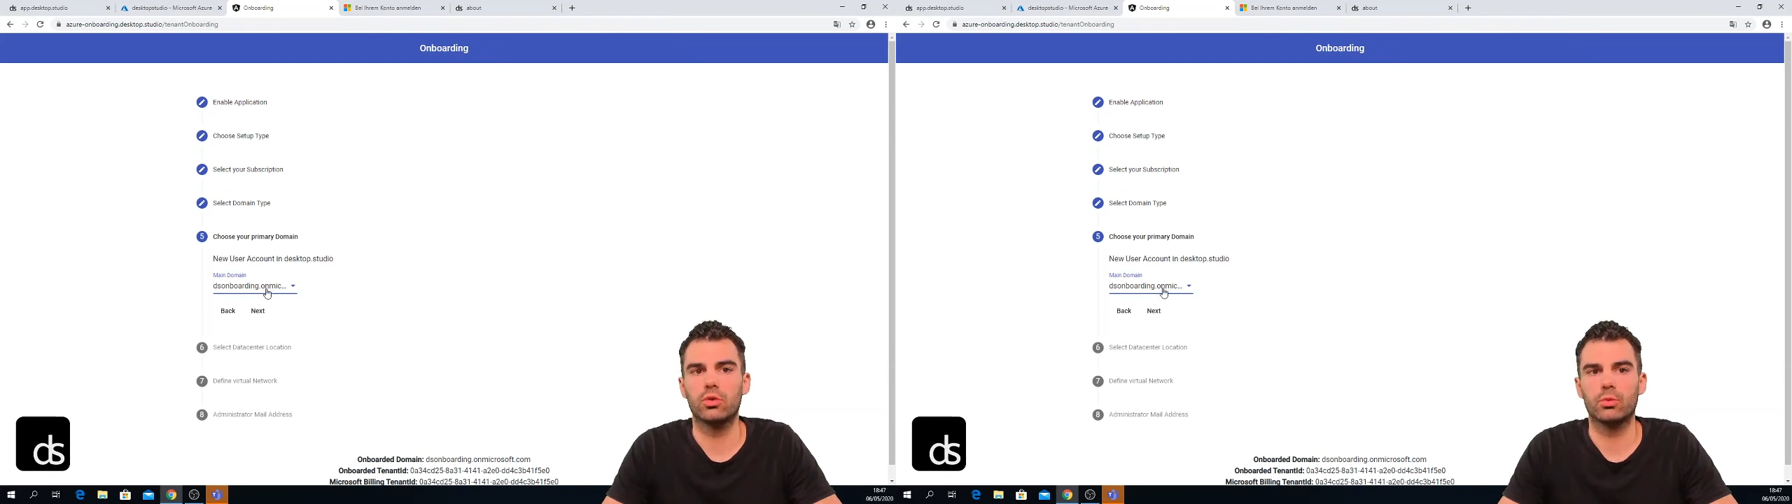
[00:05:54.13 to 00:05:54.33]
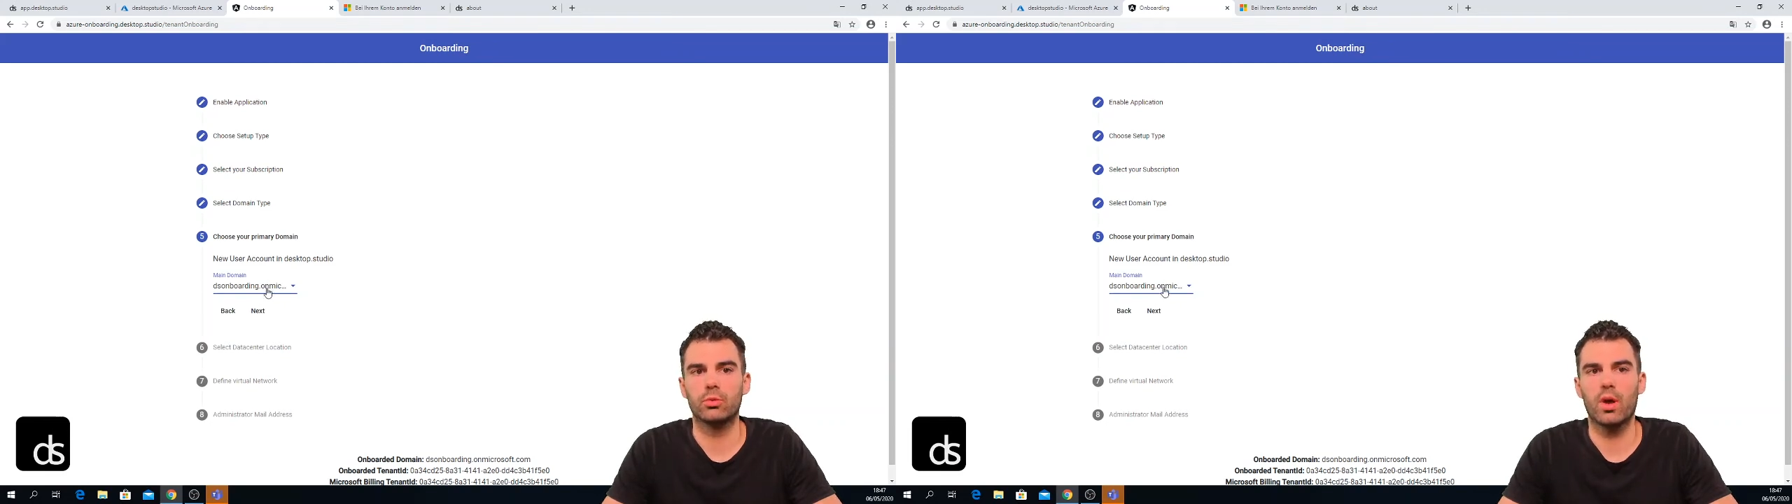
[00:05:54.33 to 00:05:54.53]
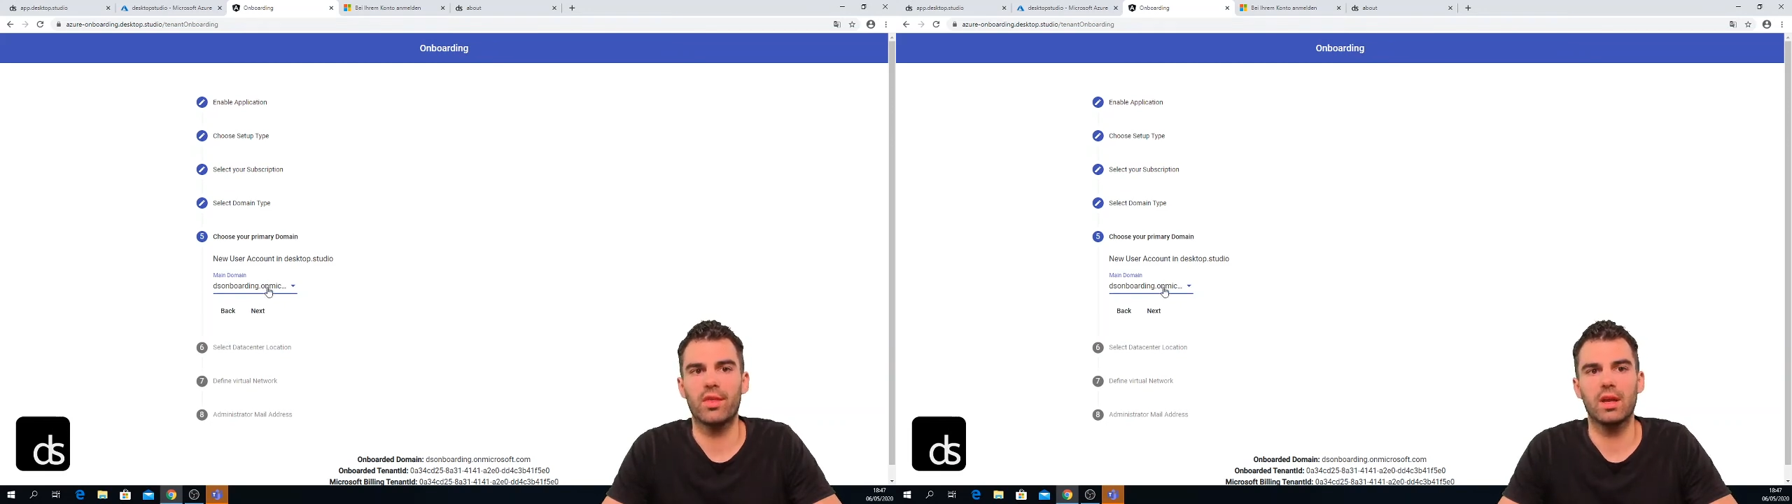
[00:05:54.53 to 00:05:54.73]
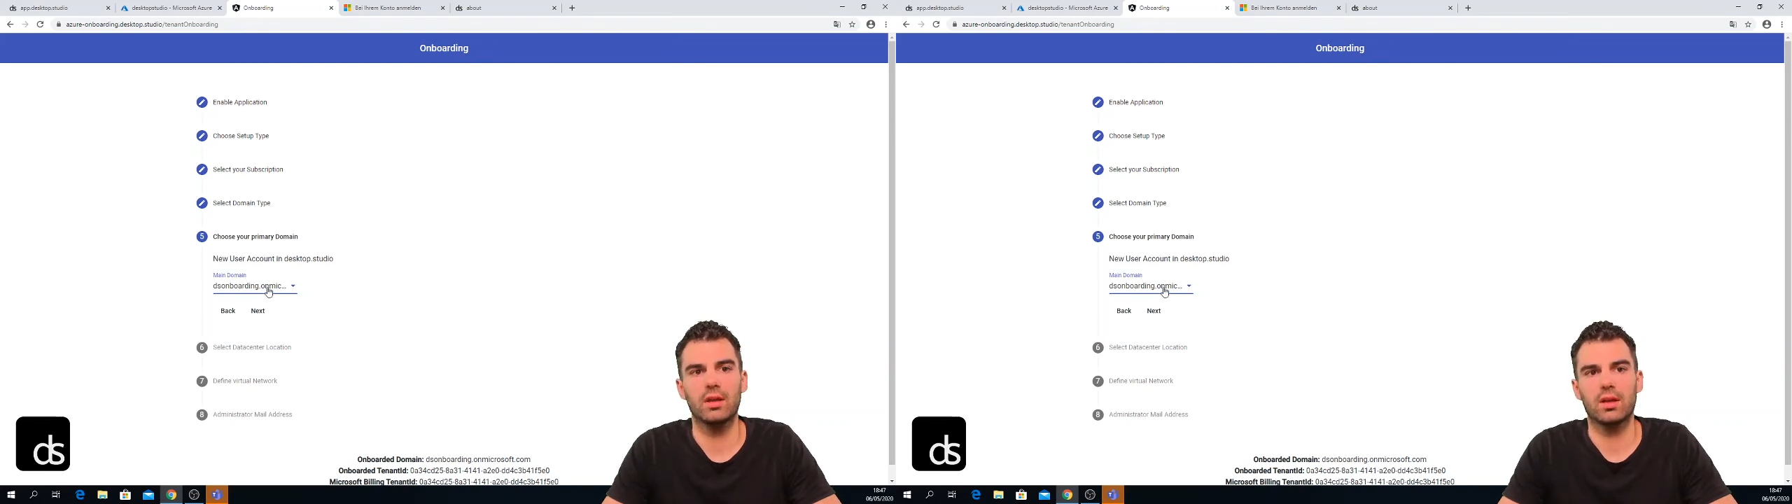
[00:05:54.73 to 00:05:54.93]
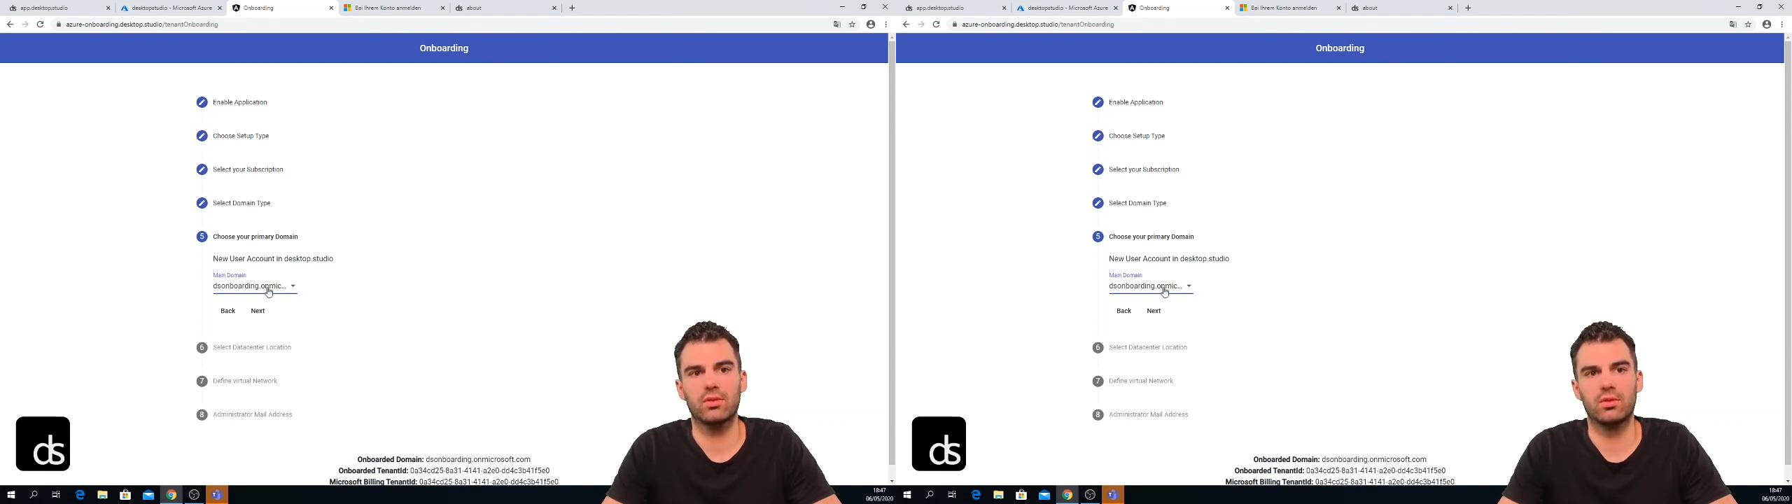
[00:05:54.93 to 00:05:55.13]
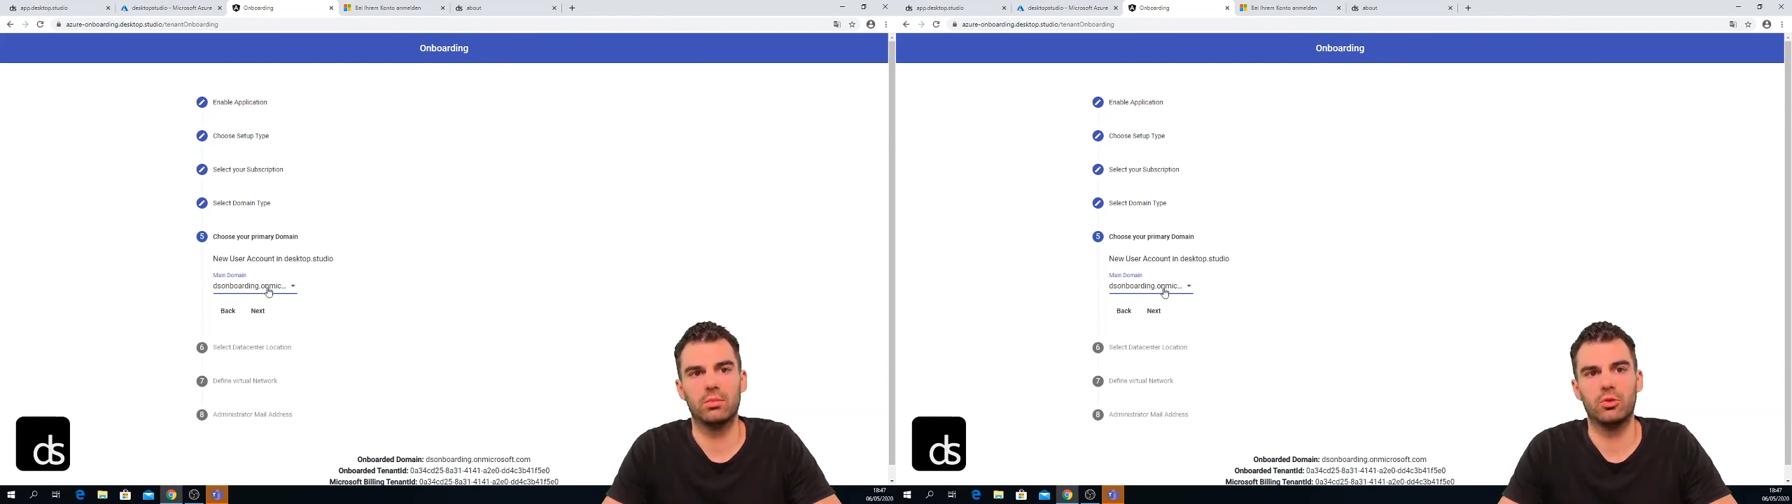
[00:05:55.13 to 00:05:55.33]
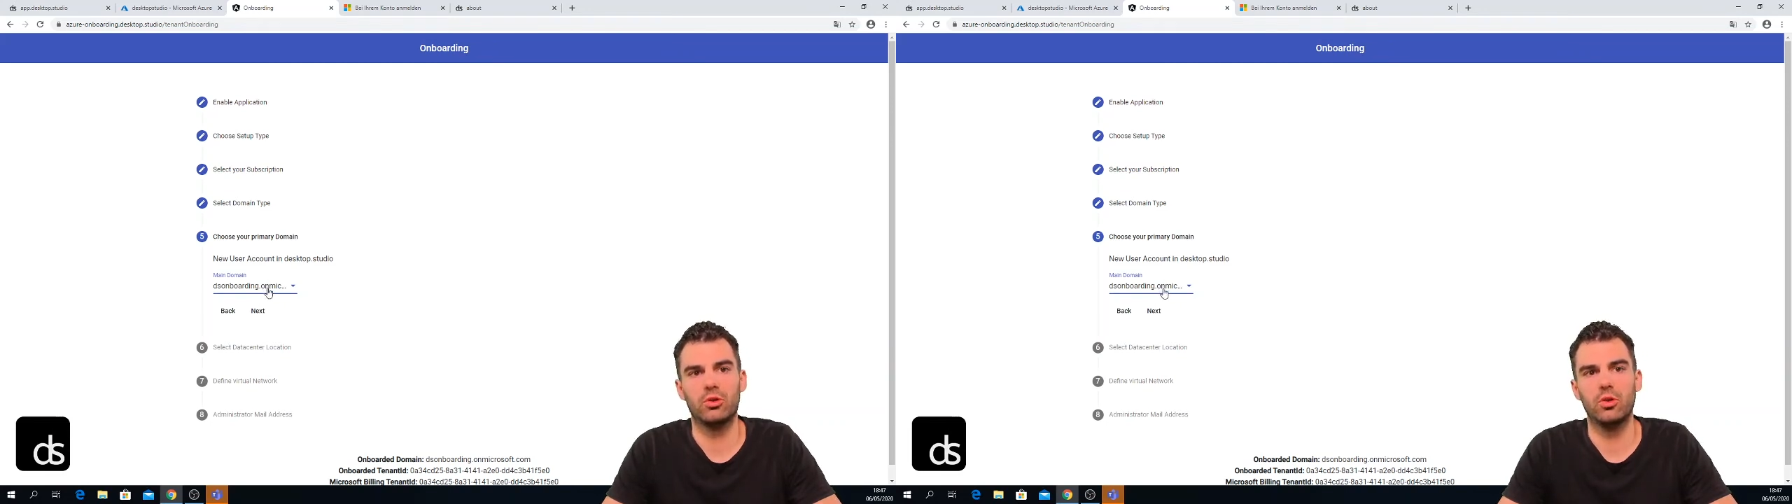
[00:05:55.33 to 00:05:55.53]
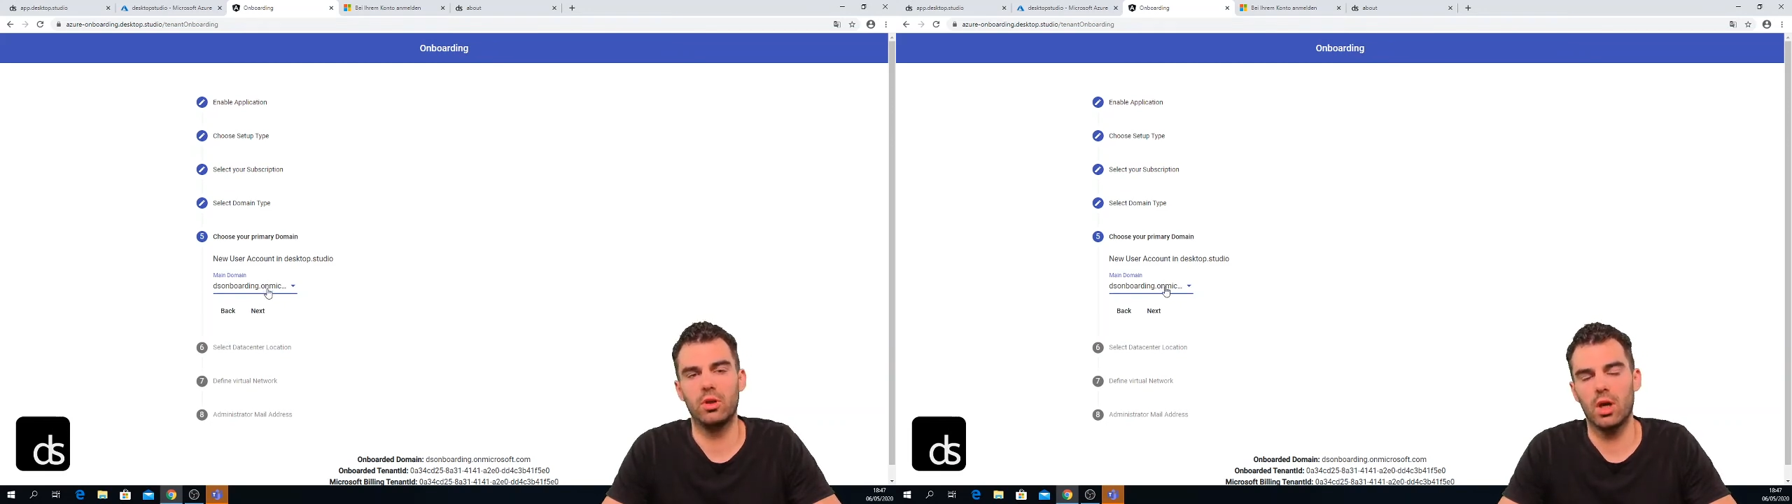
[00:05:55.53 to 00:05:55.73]
within Desktop
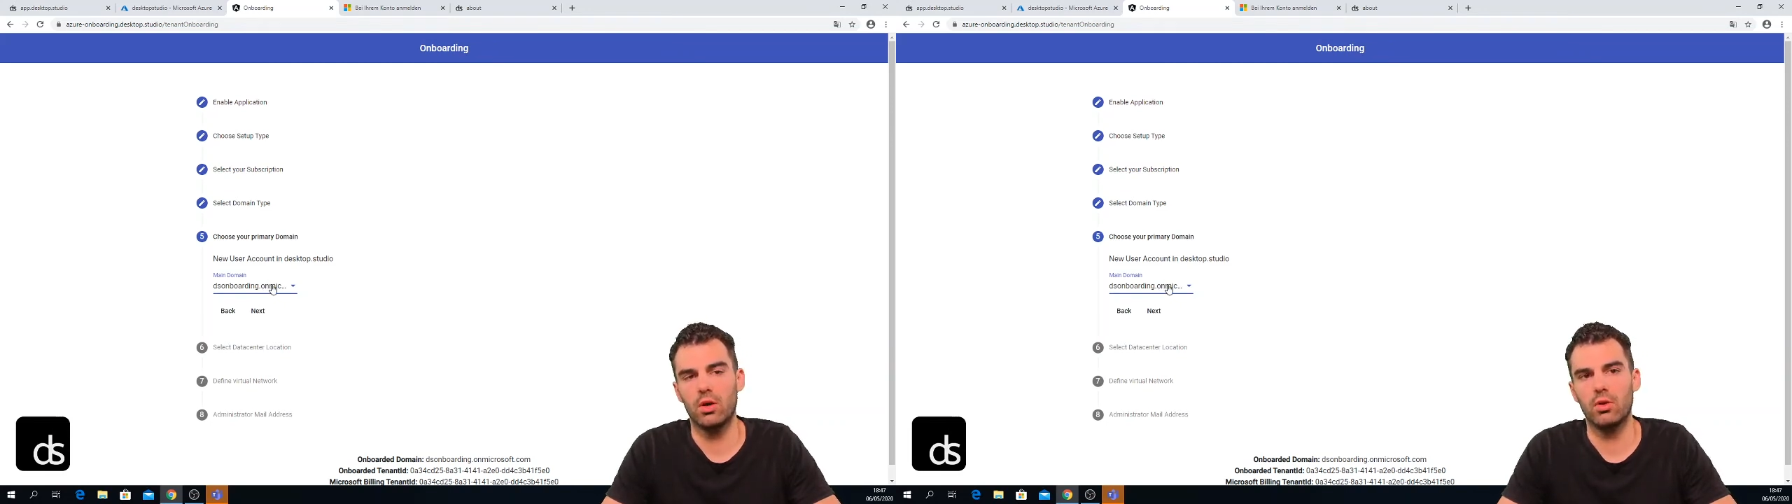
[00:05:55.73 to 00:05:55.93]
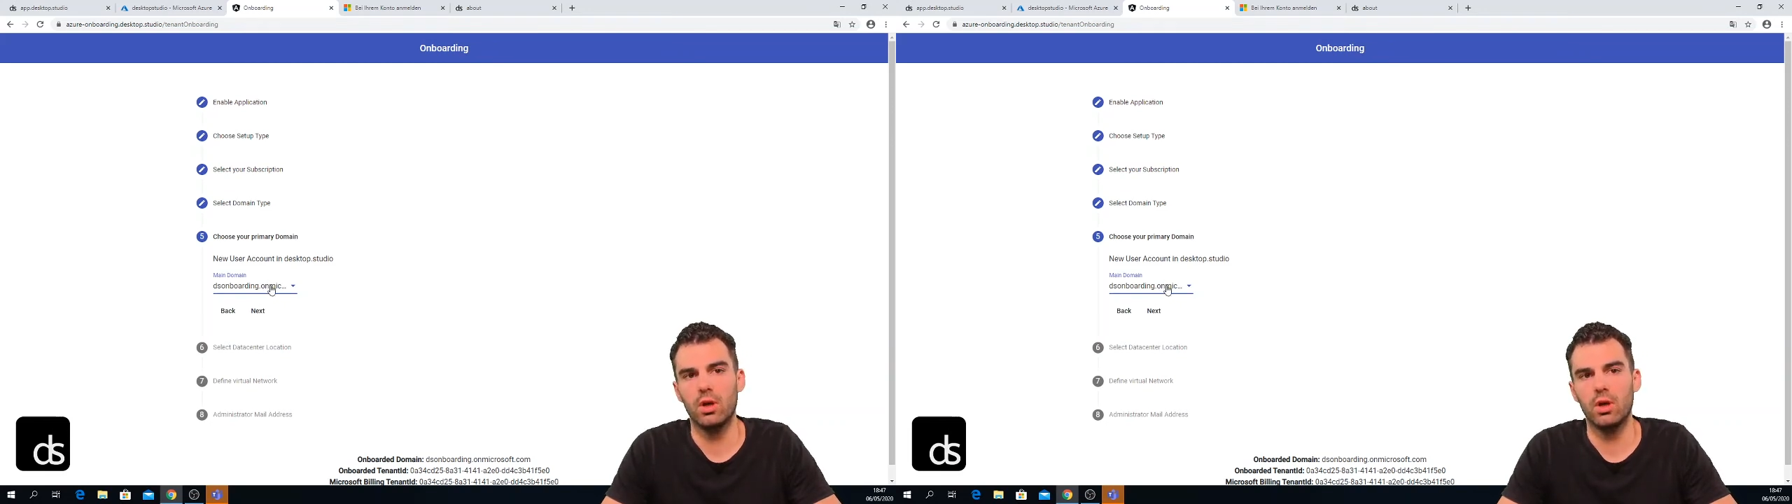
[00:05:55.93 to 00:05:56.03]
Studio,